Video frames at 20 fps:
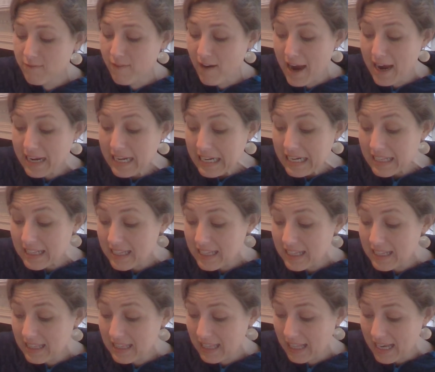
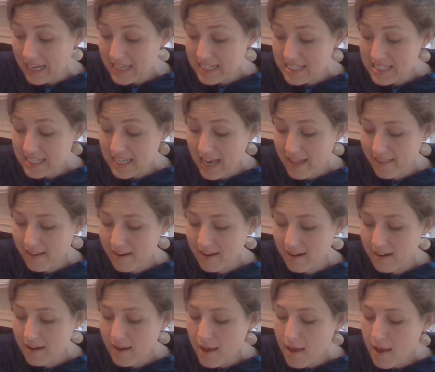finally lay
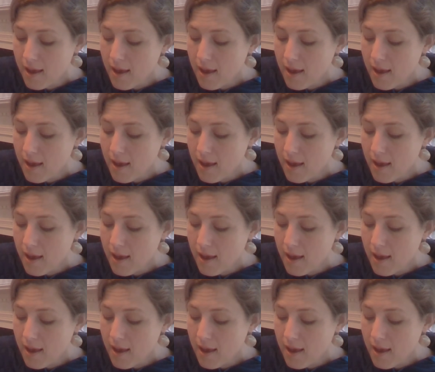together,